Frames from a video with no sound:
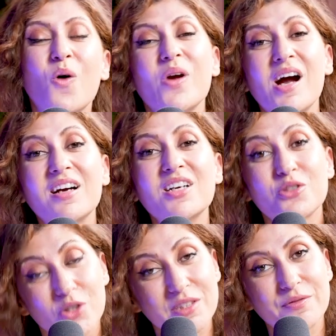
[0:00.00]
We are a
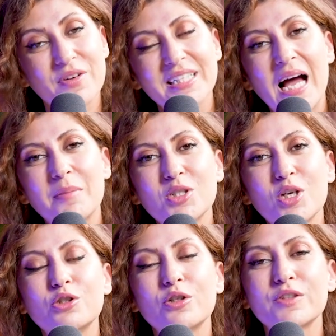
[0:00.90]
certified
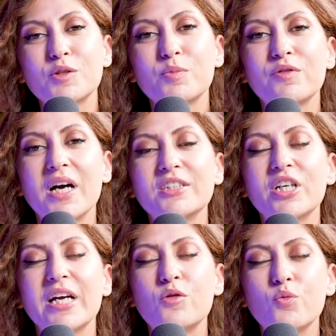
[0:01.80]
Amazon service
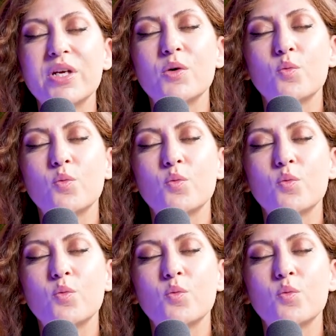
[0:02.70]
provider and we